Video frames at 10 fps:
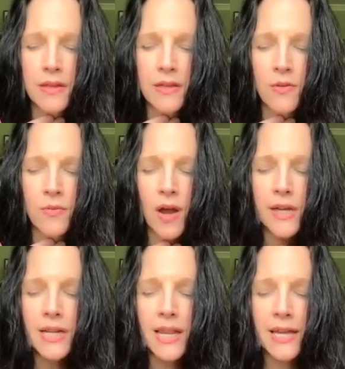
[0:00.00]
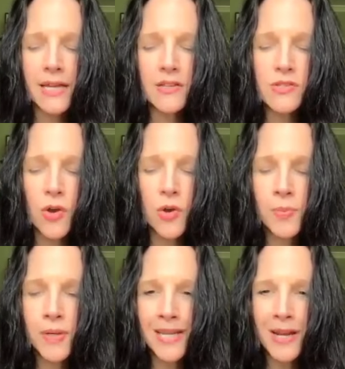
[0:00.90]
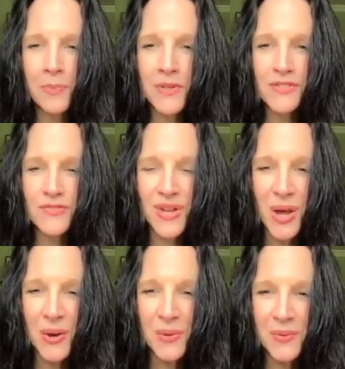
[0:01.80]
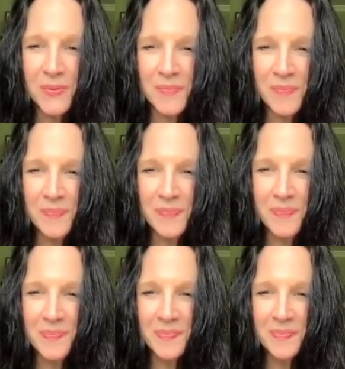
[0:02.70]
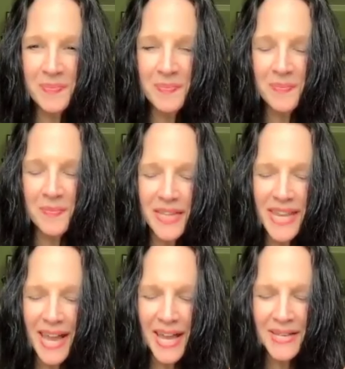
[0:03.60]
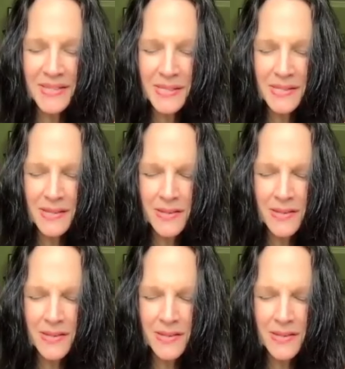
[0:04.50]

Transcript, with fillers: Your right leg is opening up its flow. Yes!